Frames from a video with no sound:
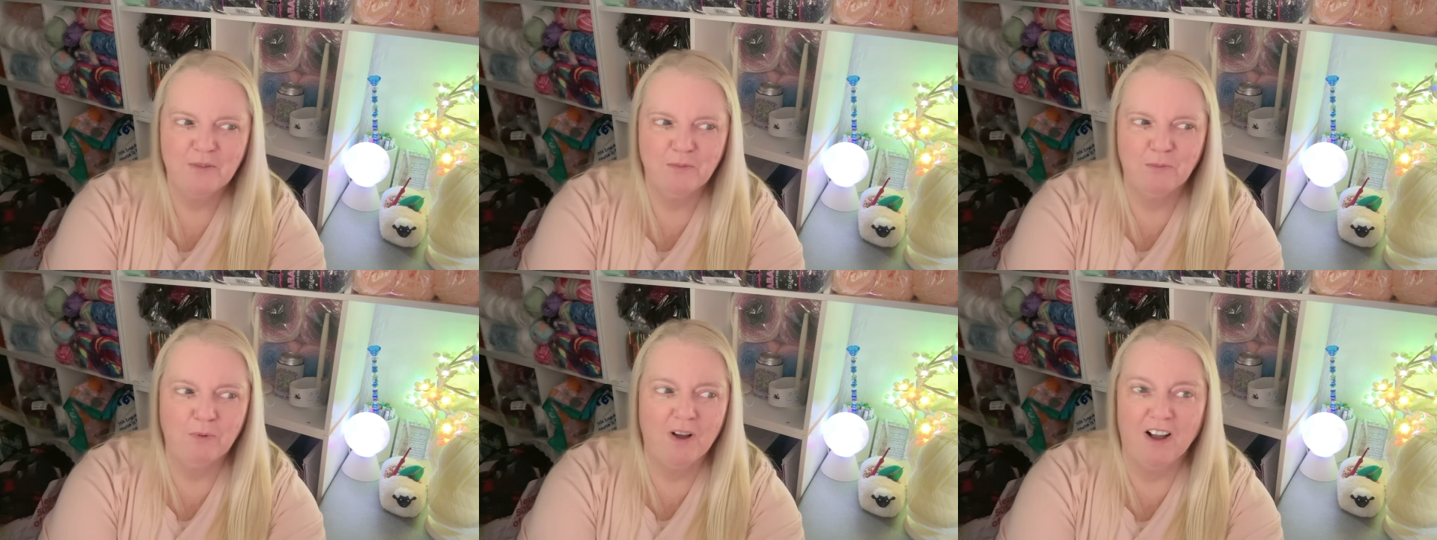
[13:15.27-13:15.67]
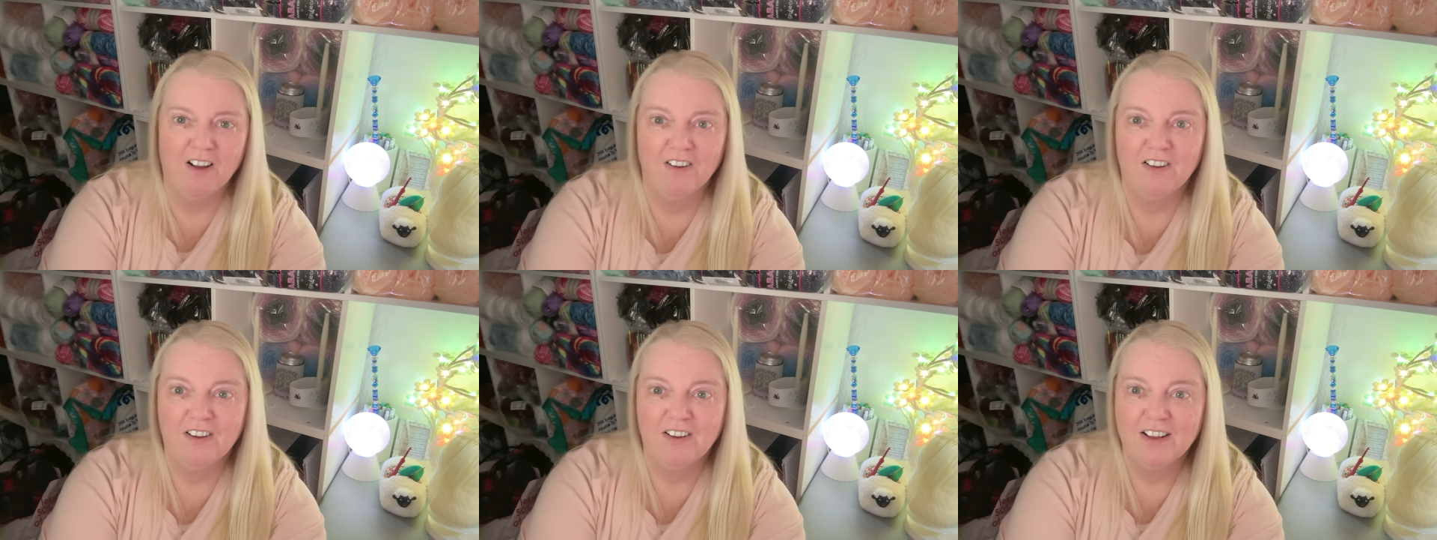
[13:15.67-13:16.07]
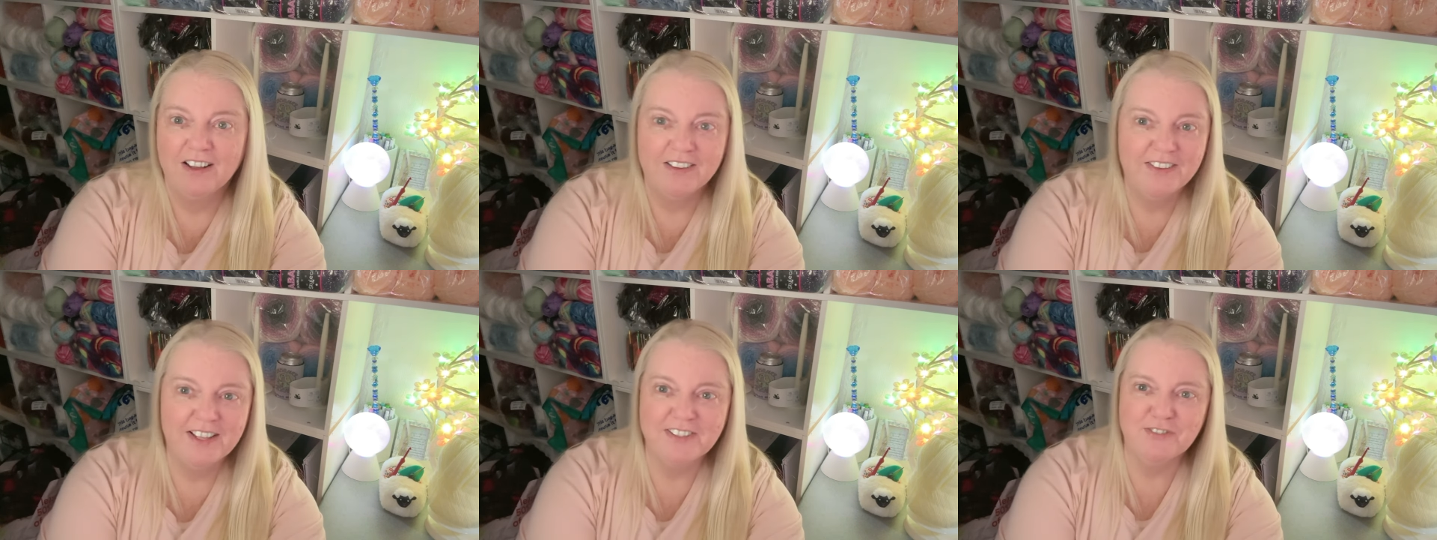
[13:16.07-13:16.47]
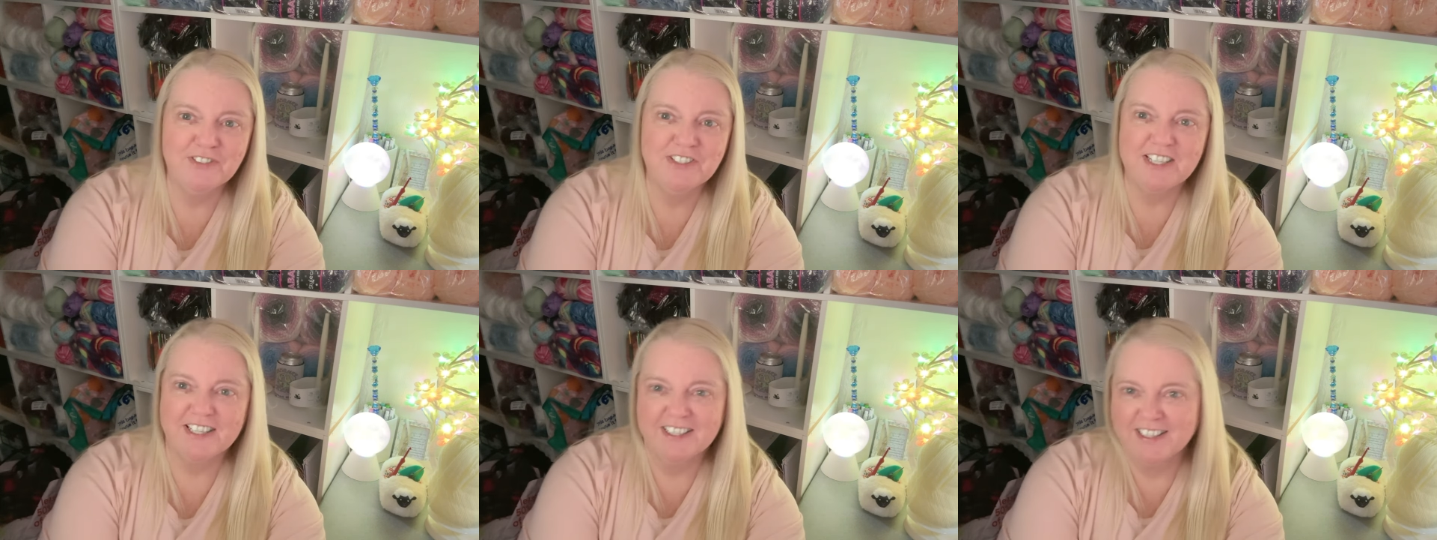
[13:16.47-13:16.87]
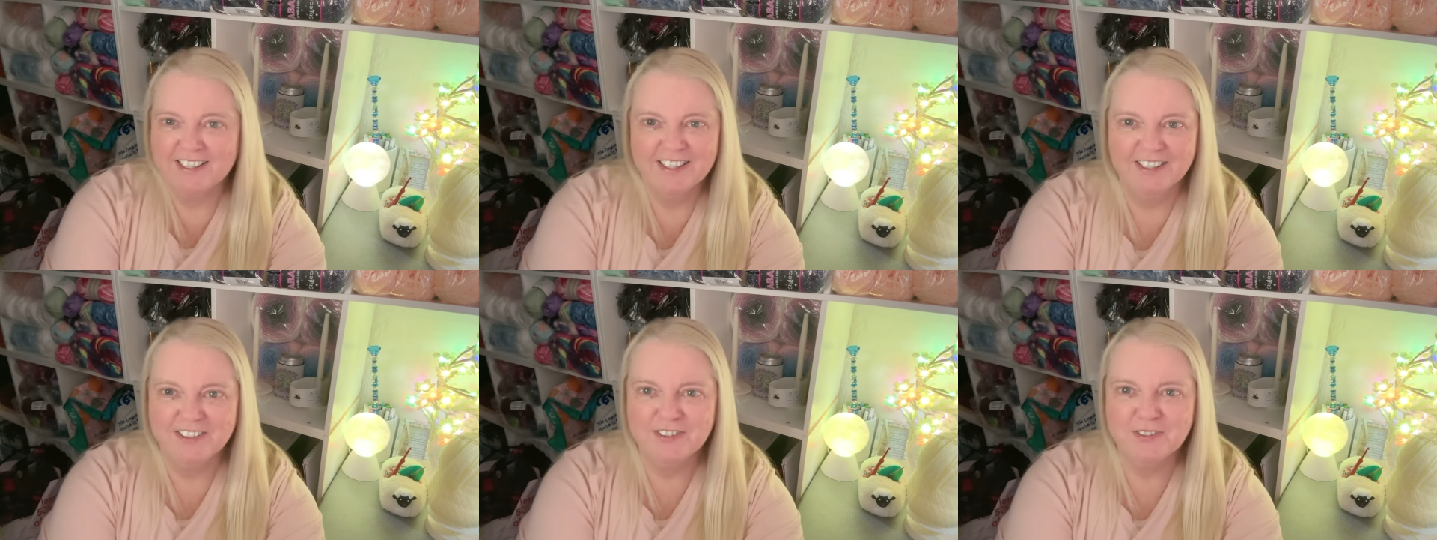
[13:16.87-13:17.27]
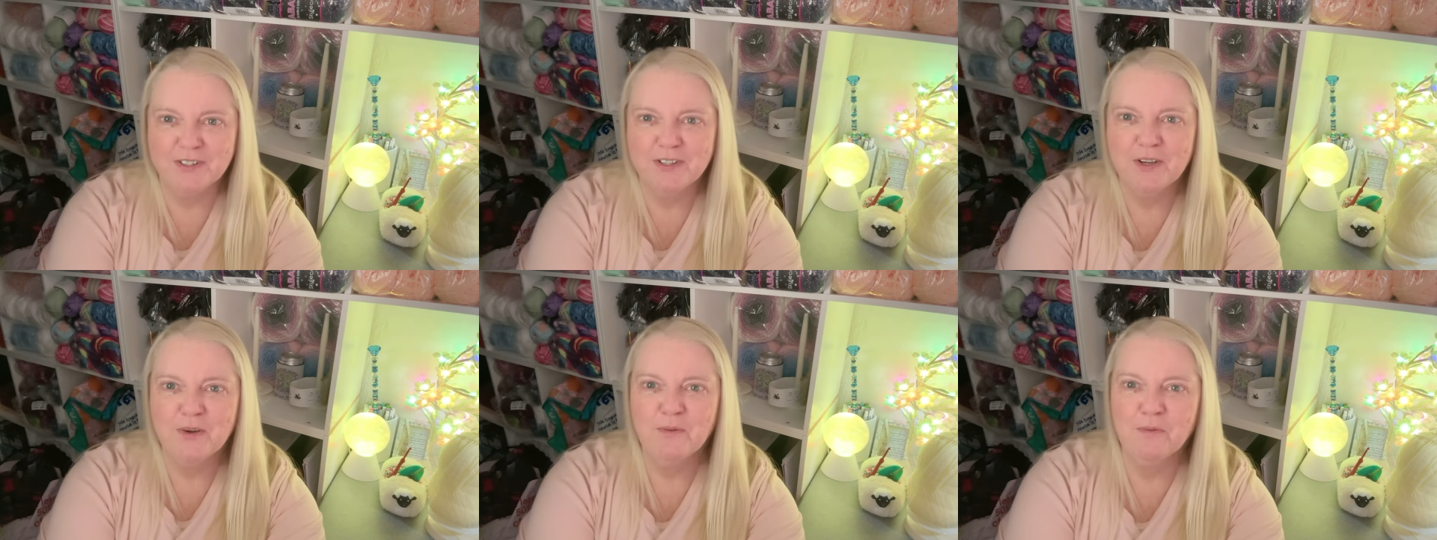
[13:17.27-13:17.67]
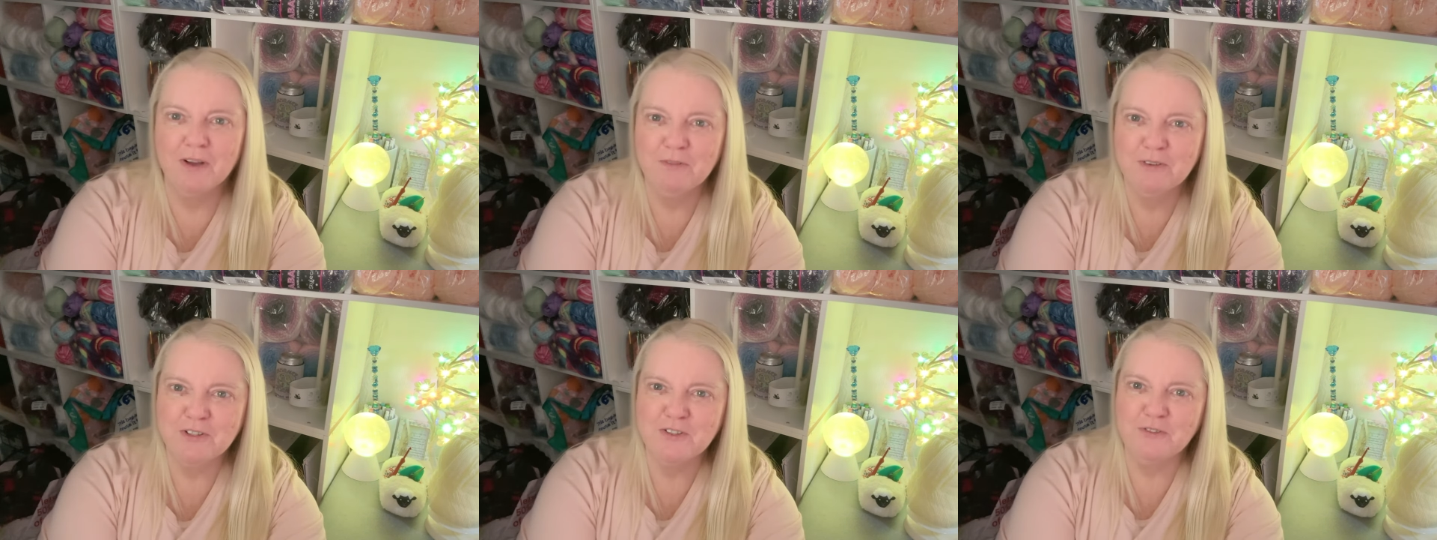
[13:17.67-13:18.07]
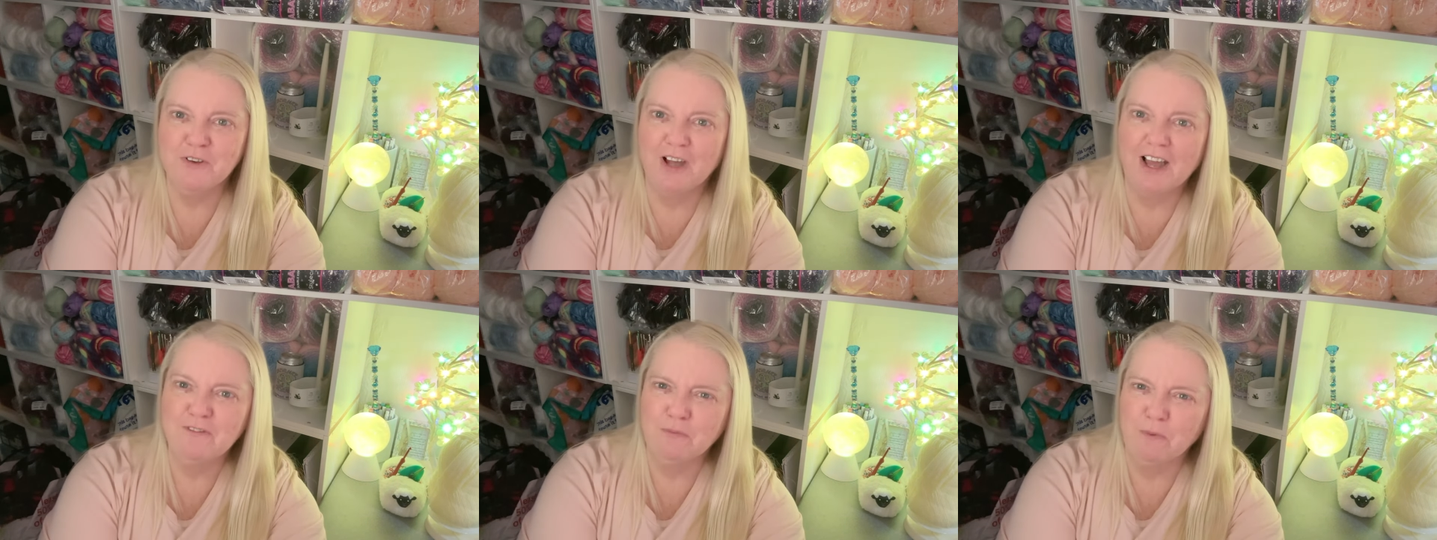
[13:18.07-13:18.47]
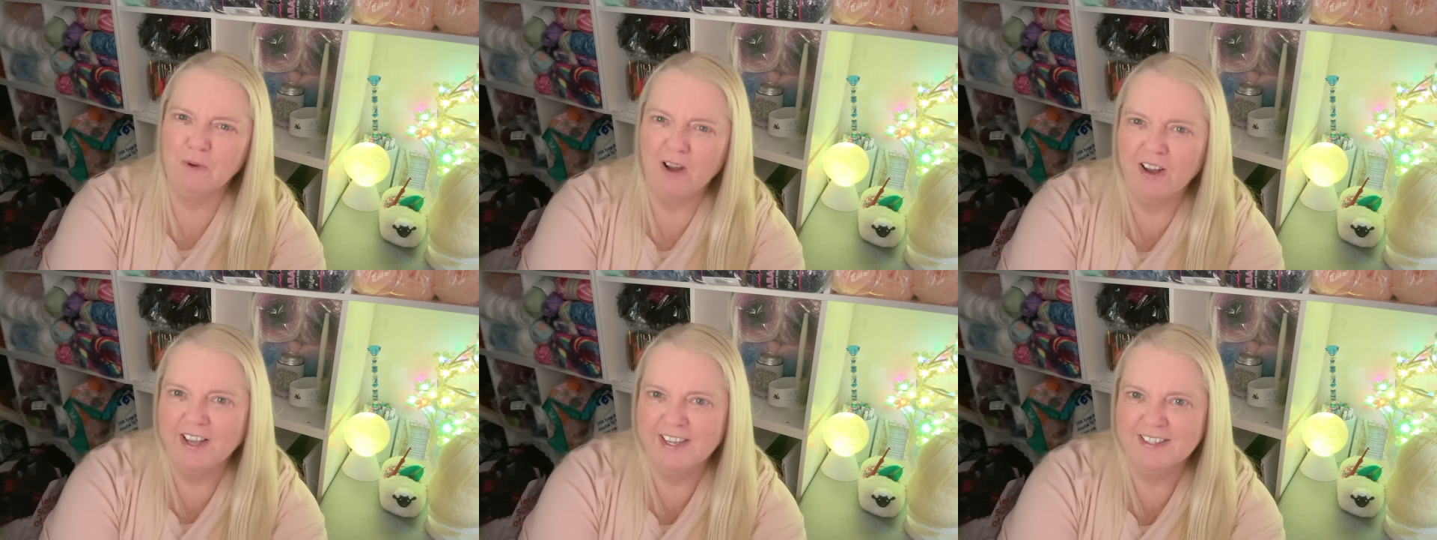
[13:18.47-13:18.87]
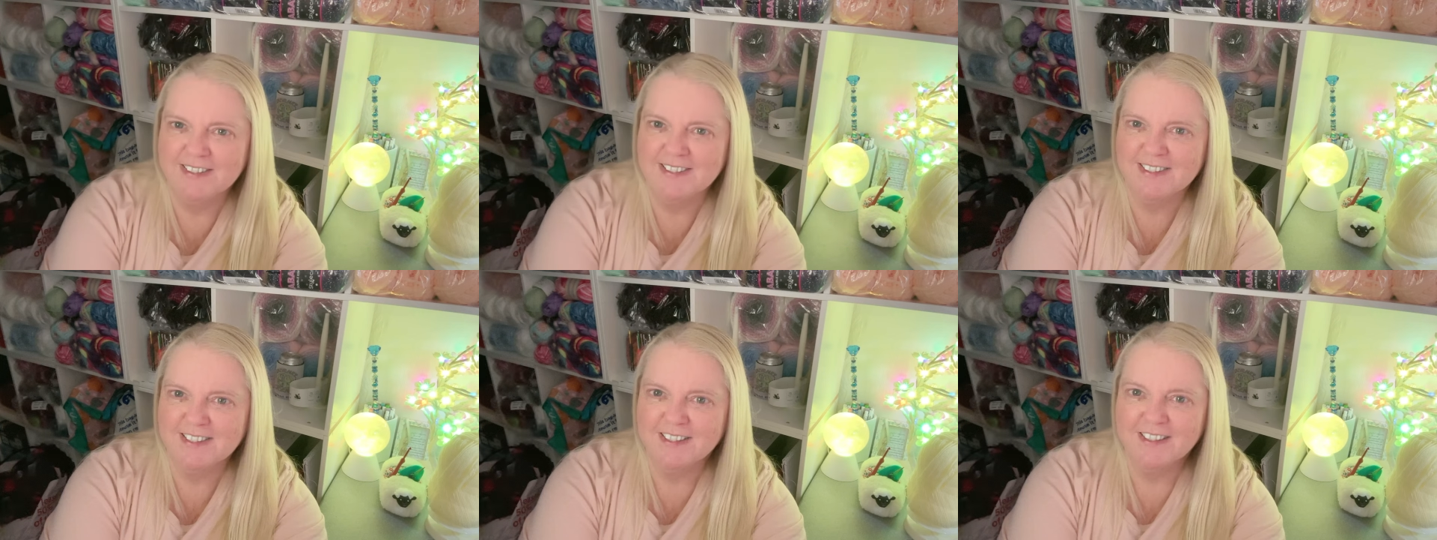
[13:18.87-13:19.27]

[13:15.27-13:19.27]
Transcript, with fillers: What? That's ridiculous. Why would you not have white?